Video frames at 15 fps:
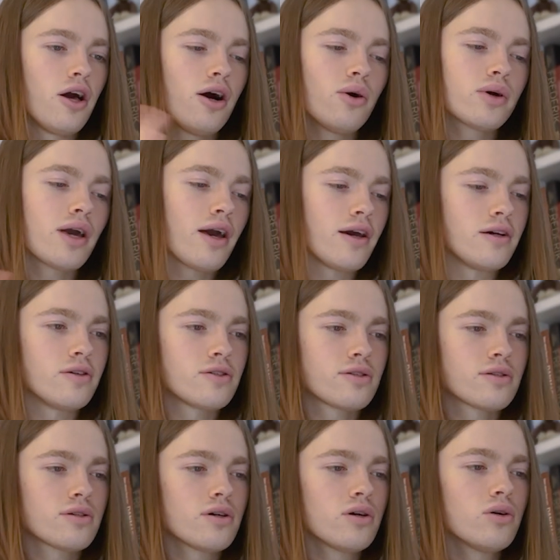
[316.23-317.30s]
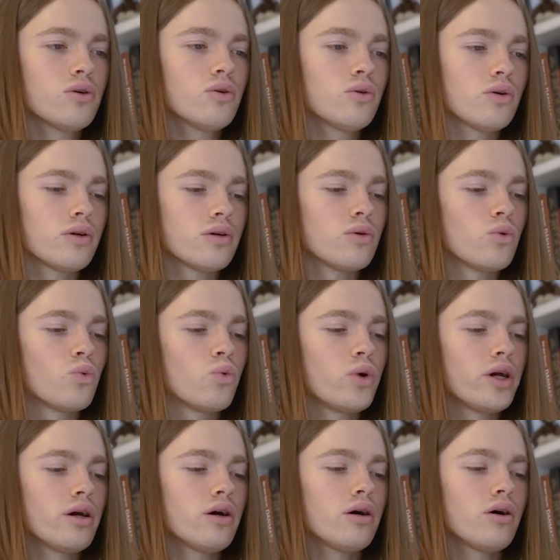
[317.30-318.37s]
Okay, so
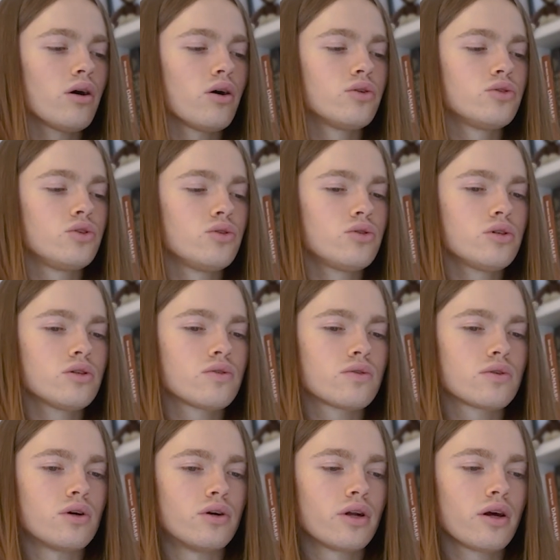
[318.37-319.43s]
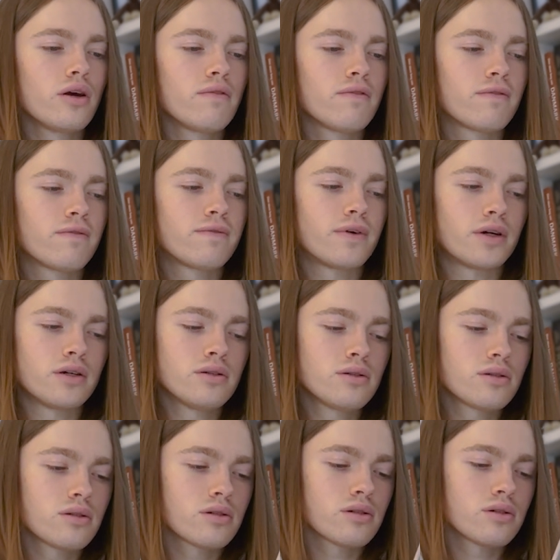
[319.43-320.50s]
we are on unit
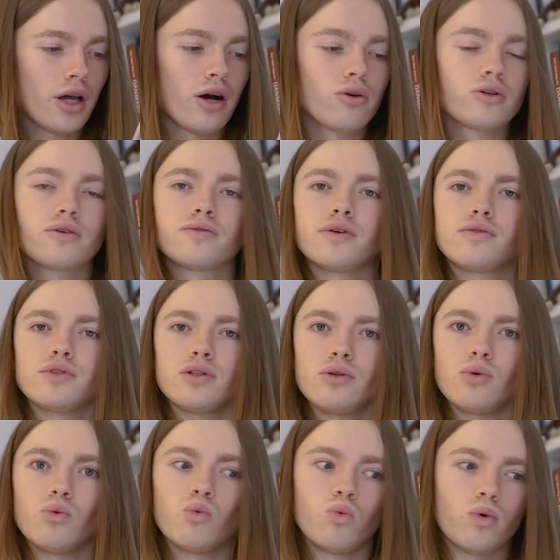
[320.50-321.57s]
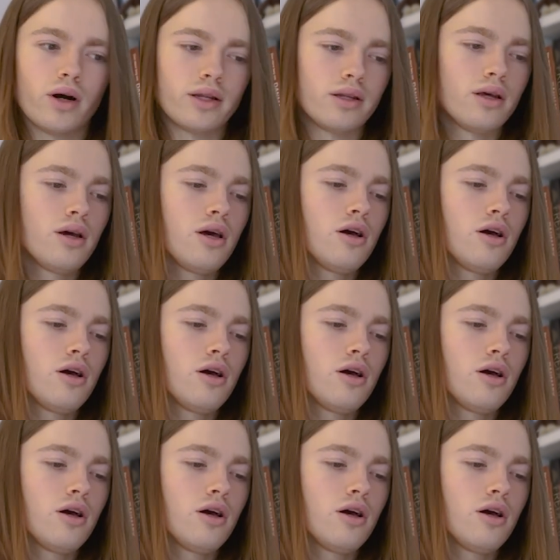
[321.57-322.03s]
31st out of 51.